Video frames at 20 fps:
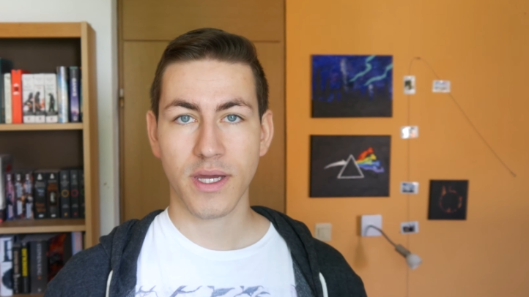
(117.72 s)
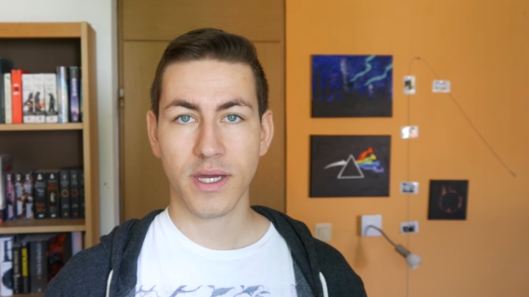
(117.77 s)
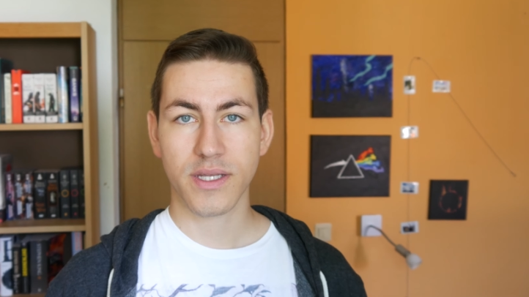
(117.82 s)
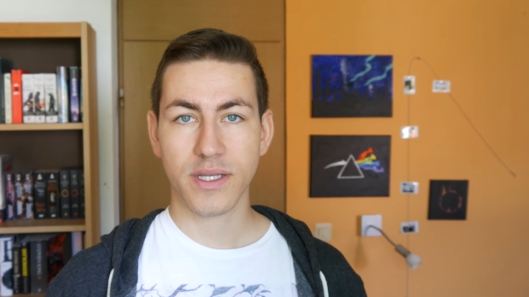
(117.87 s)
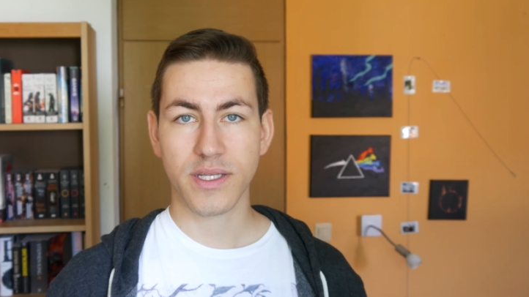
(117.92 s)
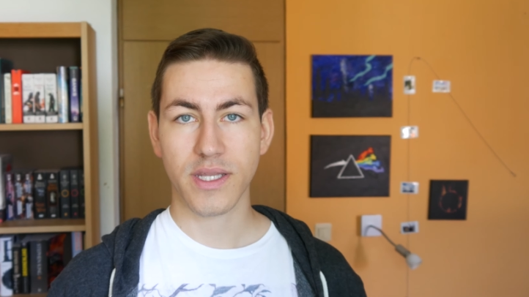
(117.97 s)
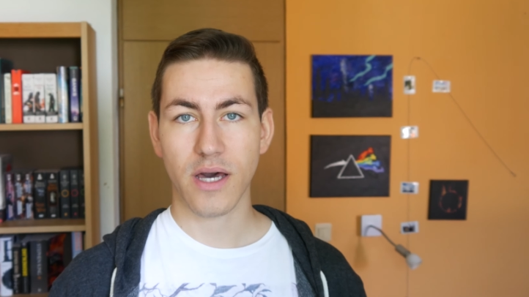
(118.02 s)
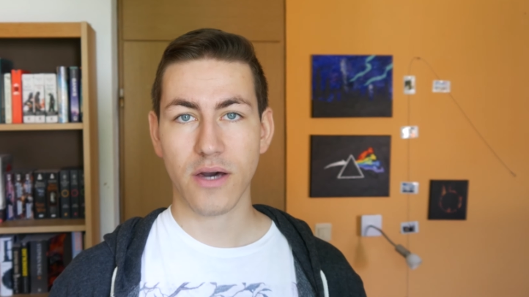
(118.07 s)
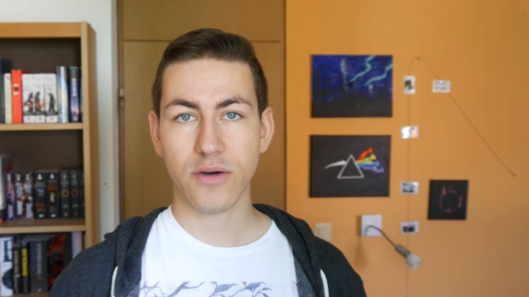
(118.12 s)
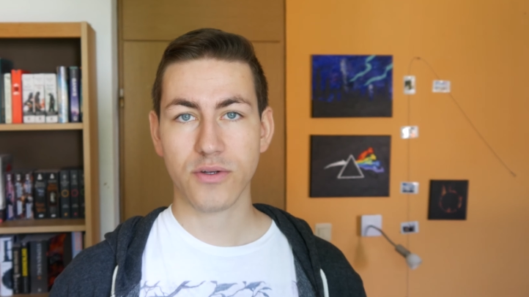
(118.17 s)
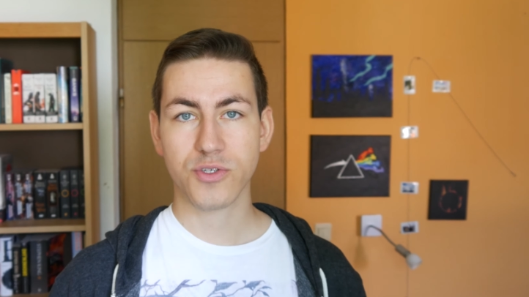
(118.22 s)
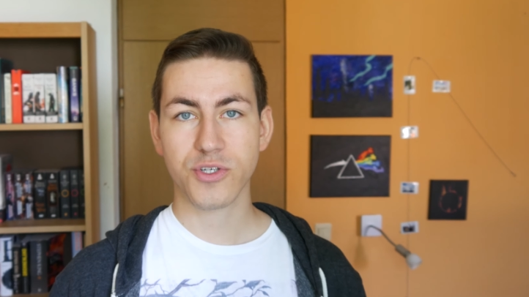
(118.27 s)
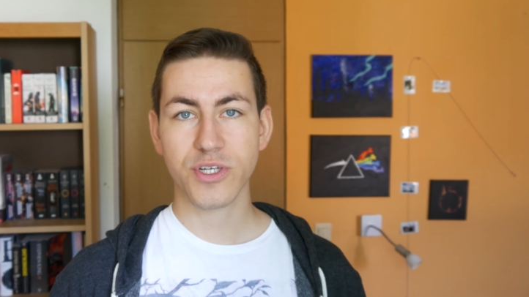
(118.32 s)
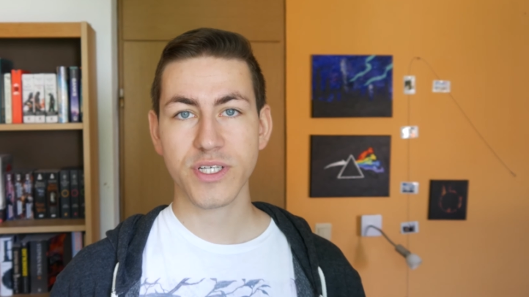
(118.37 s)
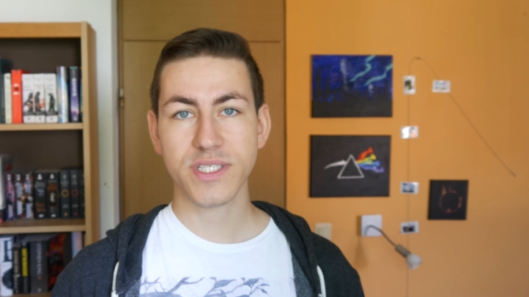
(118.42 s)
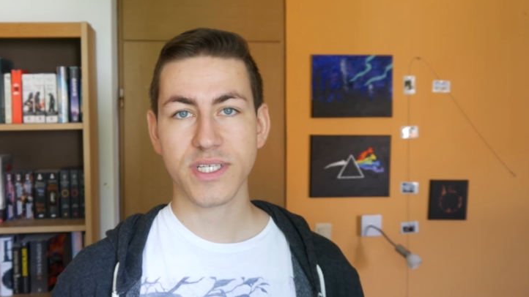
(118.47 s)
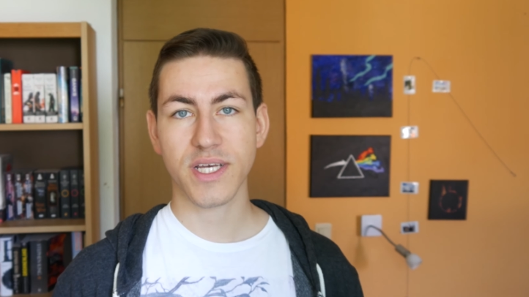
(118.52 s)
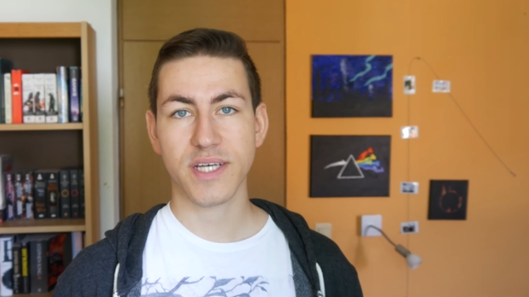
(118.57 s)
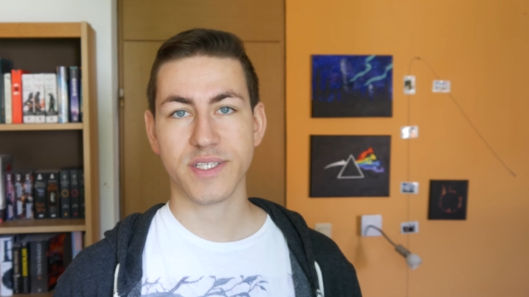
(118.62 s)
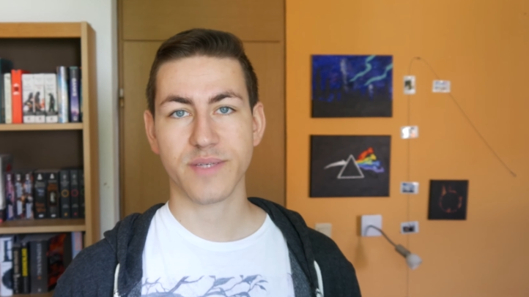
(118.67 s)
Now,
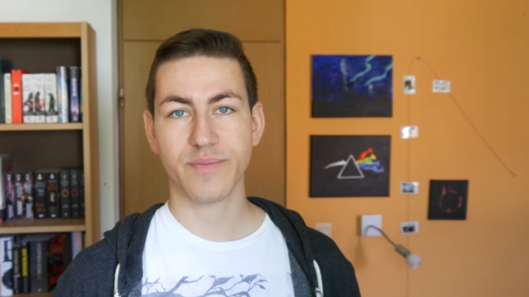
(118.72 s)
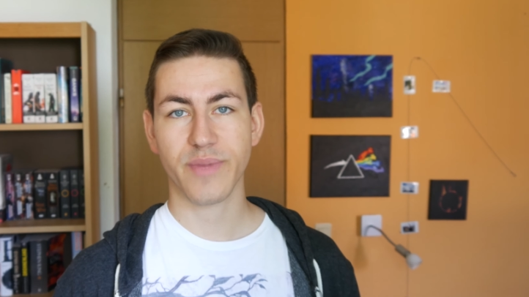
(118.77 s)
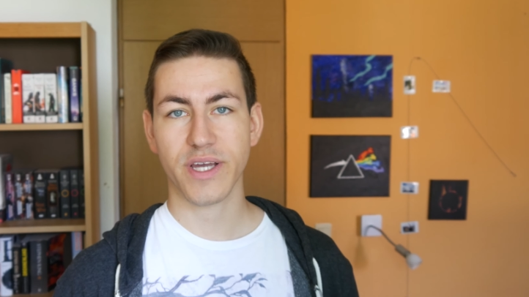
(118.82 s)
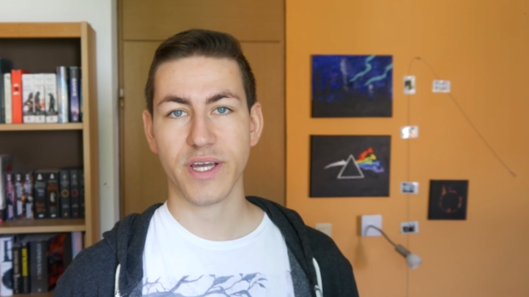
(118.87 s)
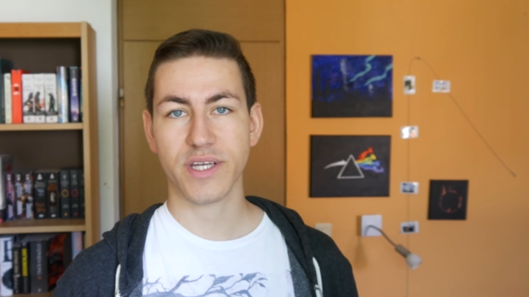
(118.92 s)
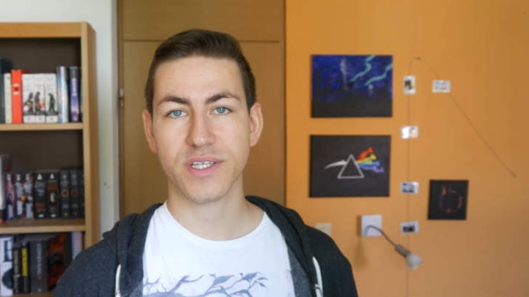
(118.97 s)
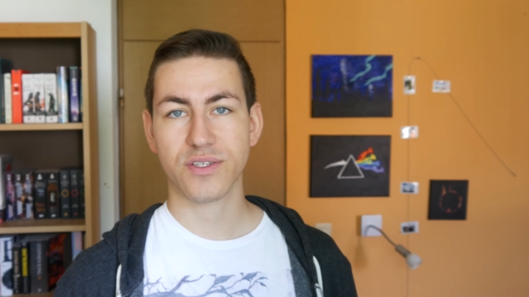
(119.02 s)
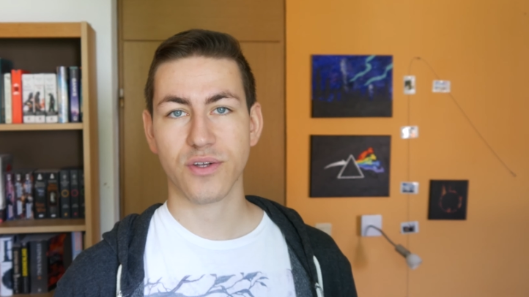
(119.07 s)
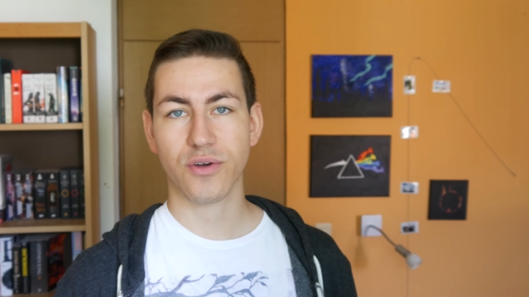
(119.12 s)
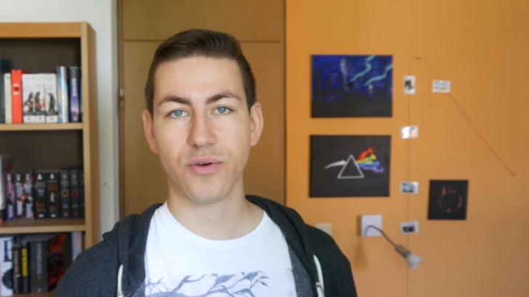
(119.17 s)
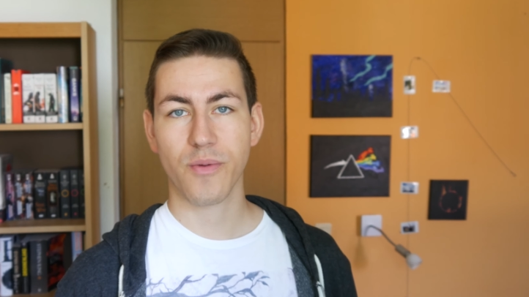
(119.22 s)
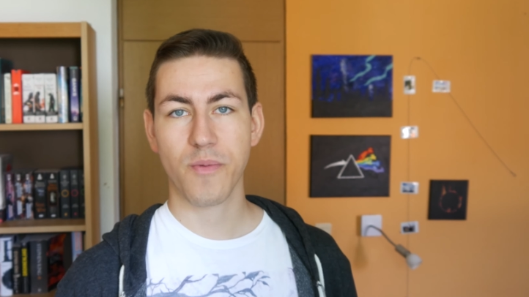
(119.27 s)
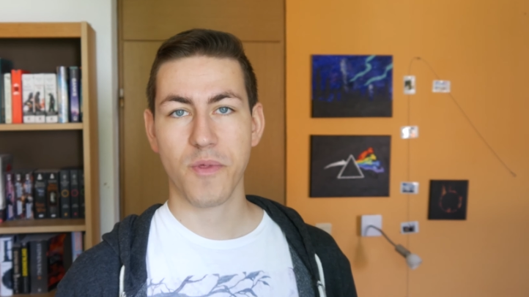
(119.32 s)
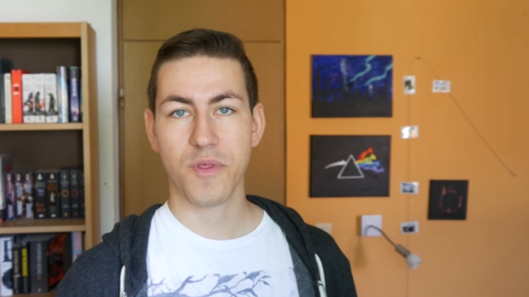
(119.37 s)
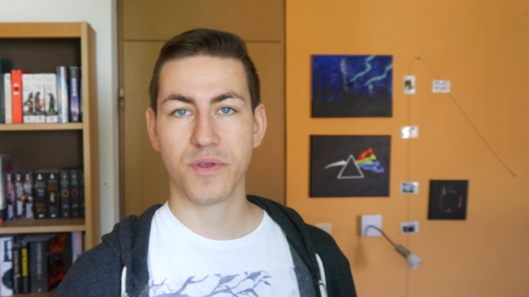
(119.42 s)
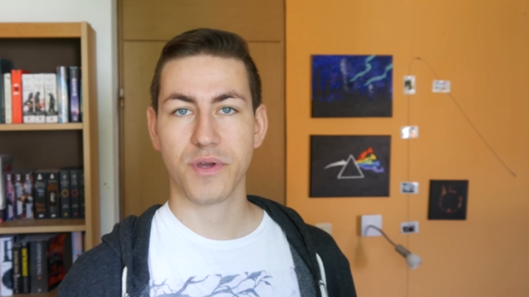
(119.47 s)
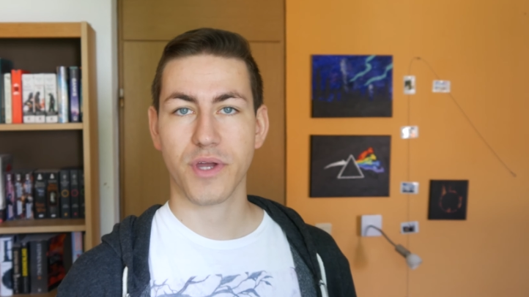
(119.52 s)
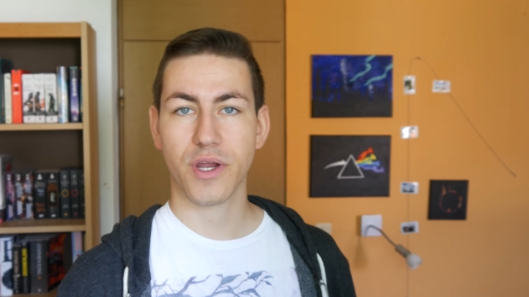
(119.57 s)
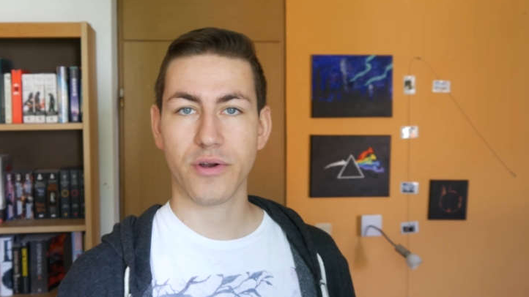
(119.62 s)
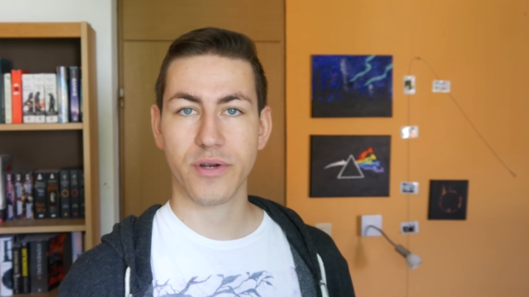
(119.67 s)
Triss has a backstory
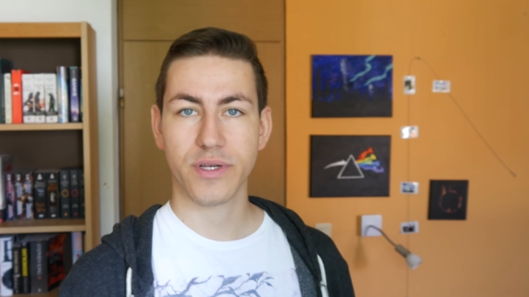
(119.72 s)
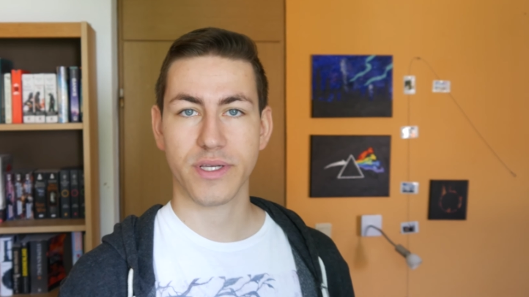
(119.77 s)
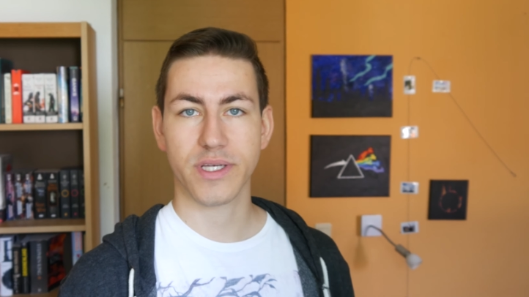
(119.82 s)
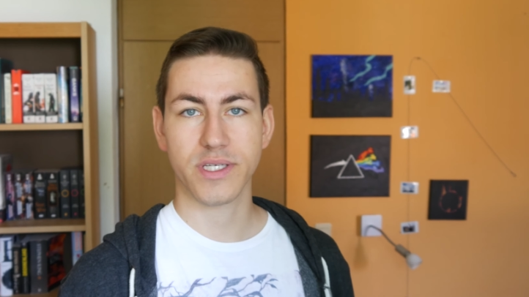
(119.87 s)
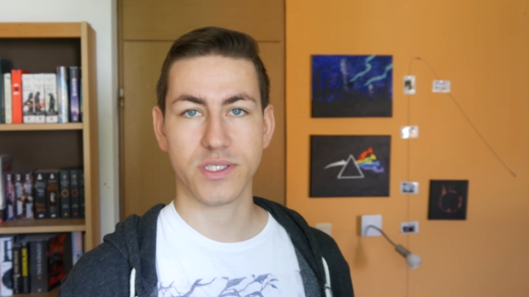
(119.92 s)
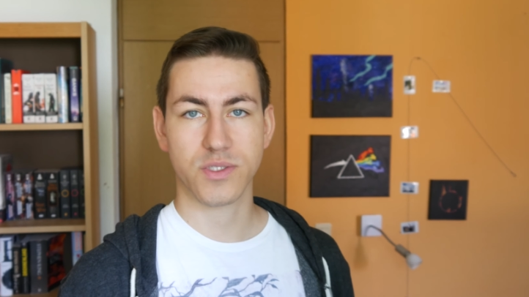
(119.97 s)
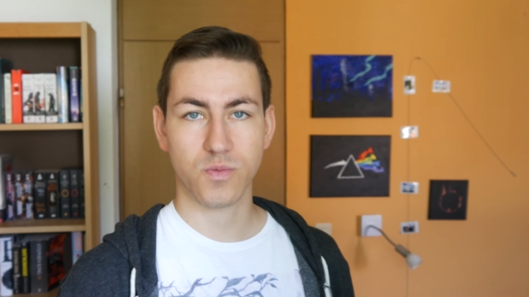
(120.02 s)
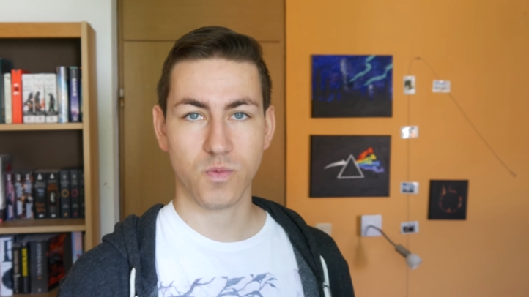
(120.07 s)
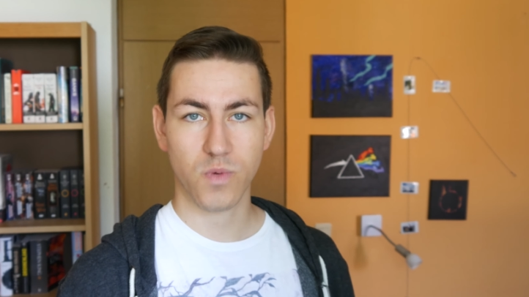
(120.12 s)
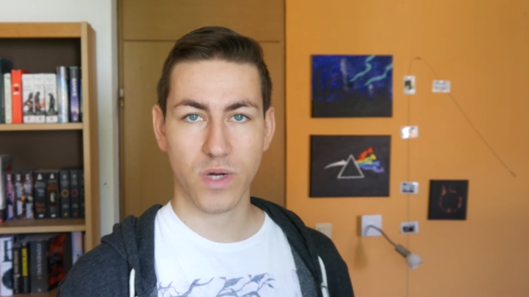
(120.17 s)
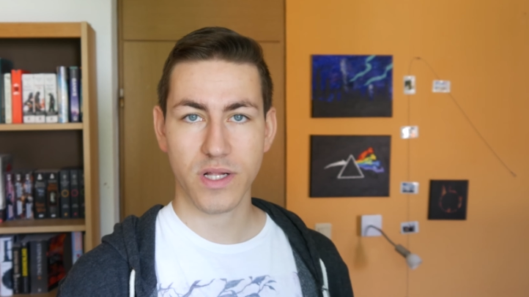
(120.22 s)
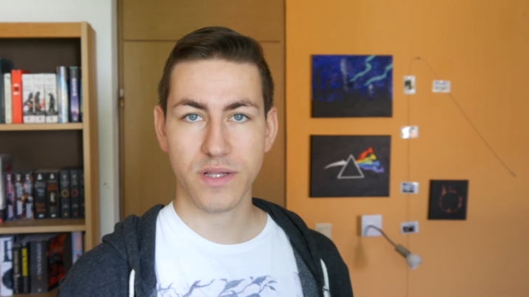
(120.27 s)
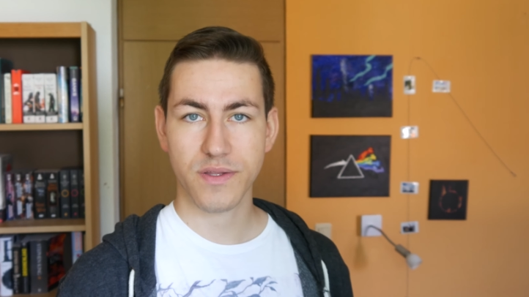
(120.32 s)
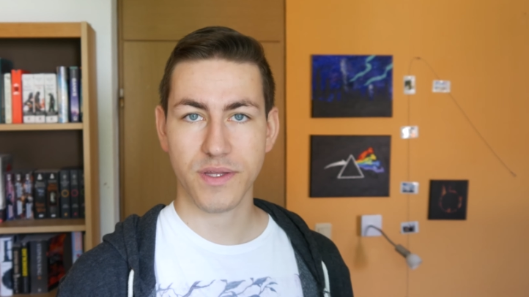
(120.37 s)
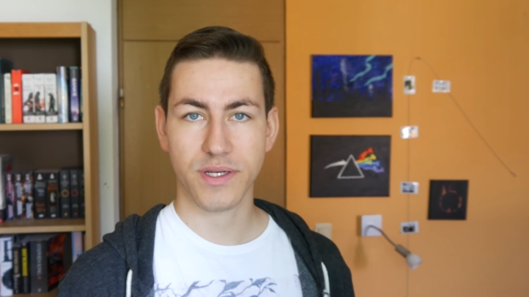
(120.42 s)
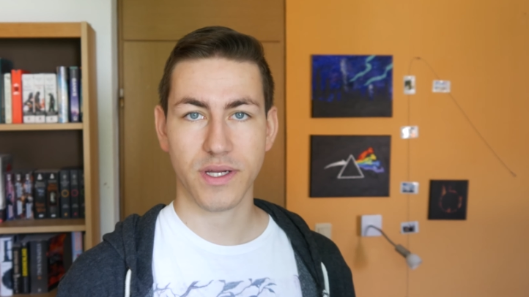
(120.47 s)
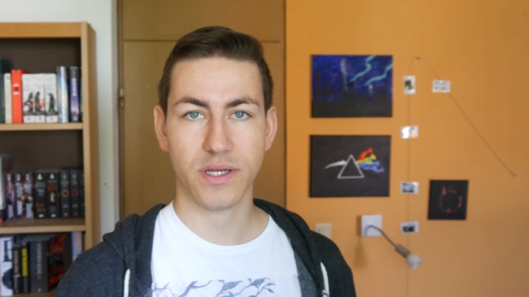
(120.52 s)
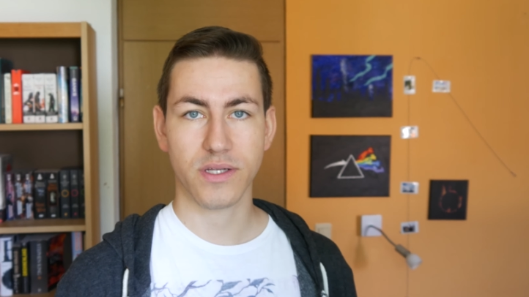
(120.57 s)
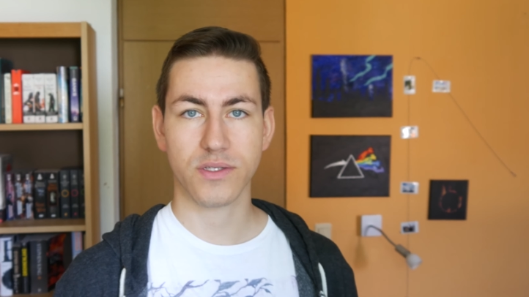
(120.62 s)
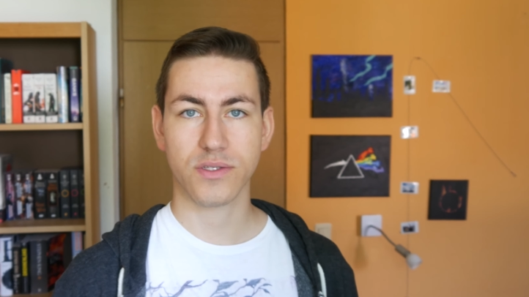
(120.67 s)
with Geralt as well
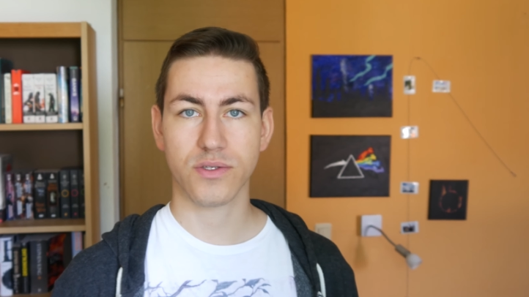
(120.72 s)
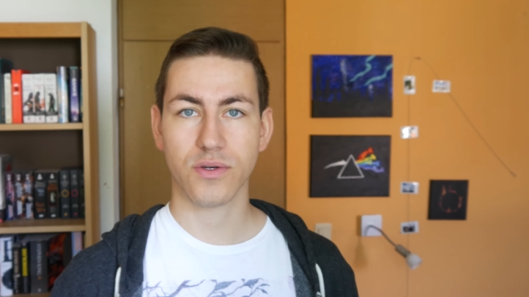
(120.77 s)
that I